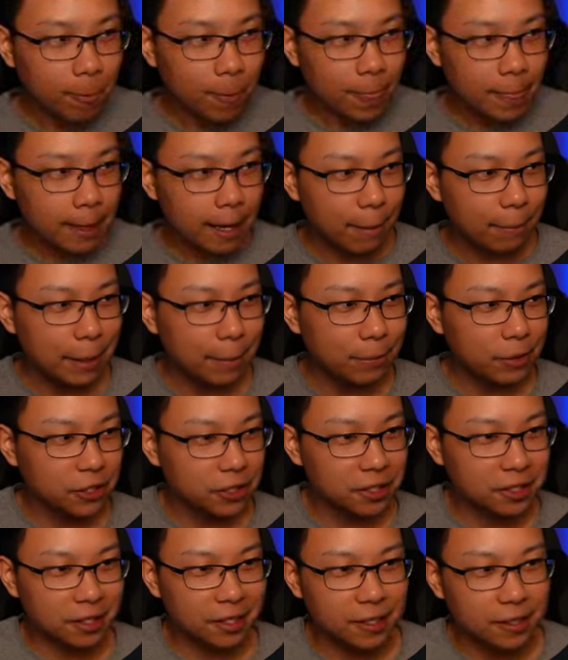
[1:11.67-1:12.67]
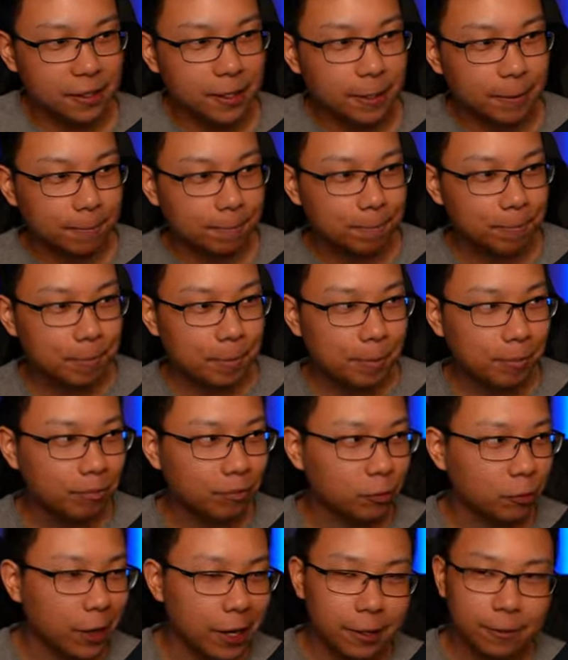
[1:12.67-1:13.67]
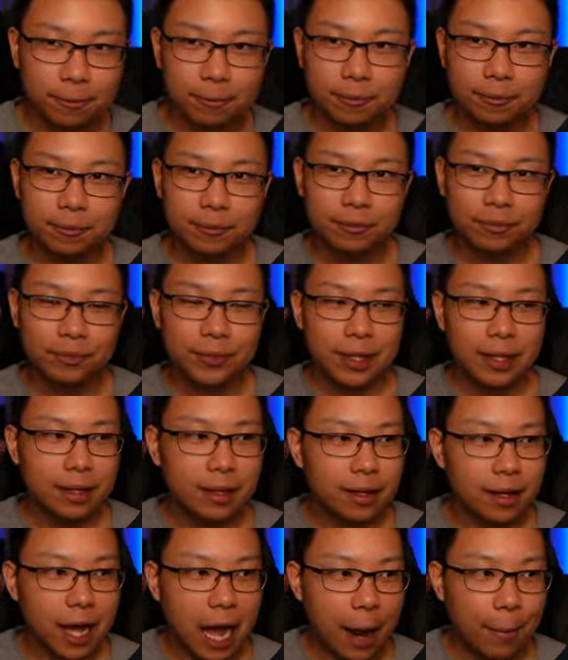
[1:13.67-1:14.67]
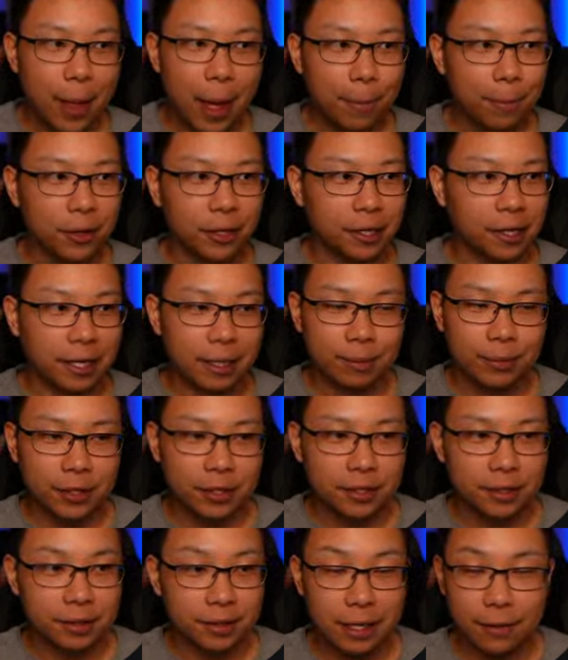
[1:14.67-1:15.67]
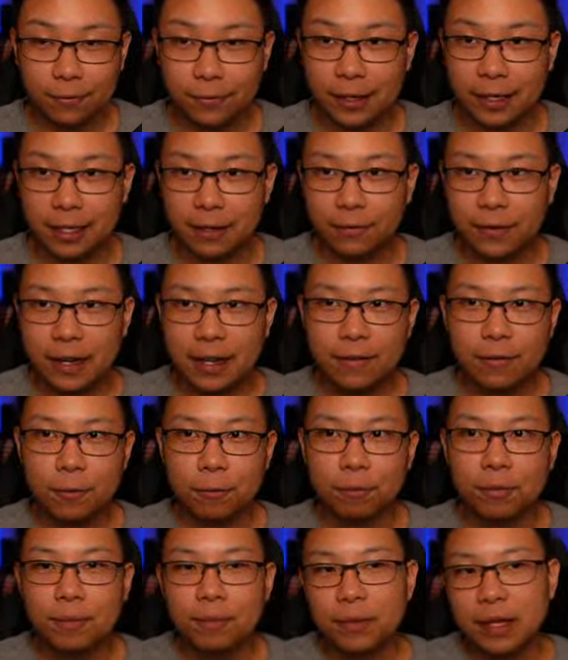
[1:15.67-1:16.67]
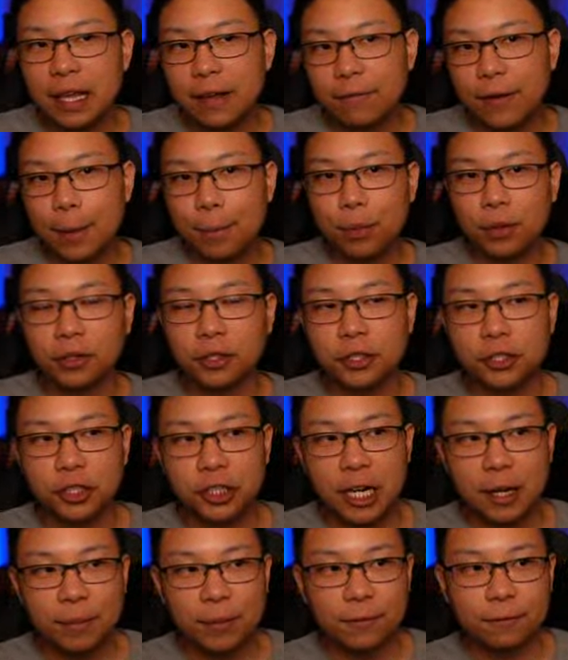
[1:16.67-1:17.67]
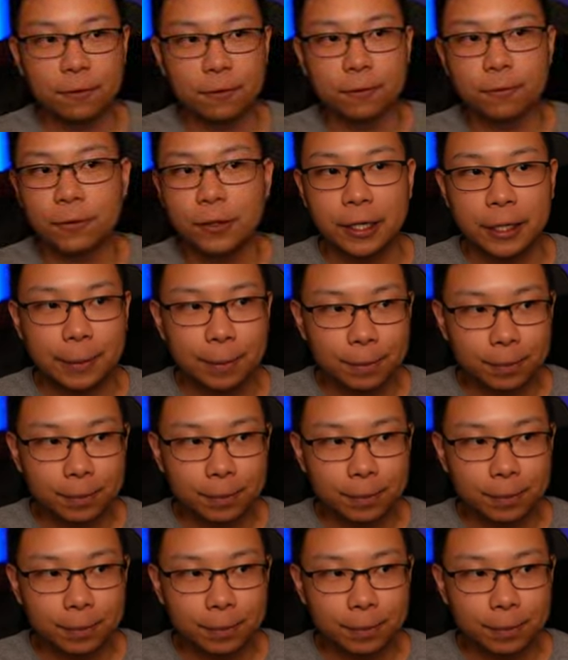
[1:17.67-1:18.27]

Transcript: How many books is it going to take? Right? I'm not putting any books in. If I, if I even... If I pull this champion for free,